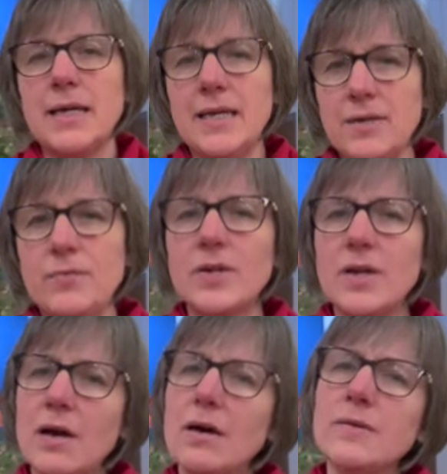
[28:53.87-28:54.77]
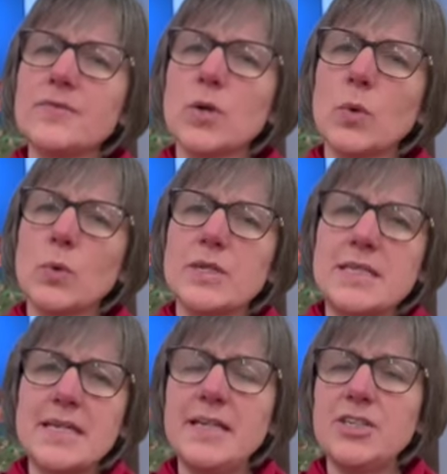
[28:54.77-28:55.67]
Even after all the
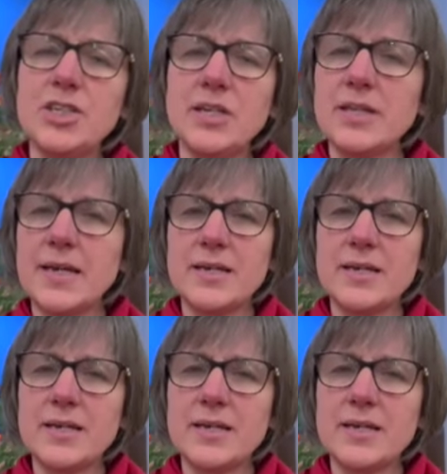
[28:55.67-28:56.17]
teaching they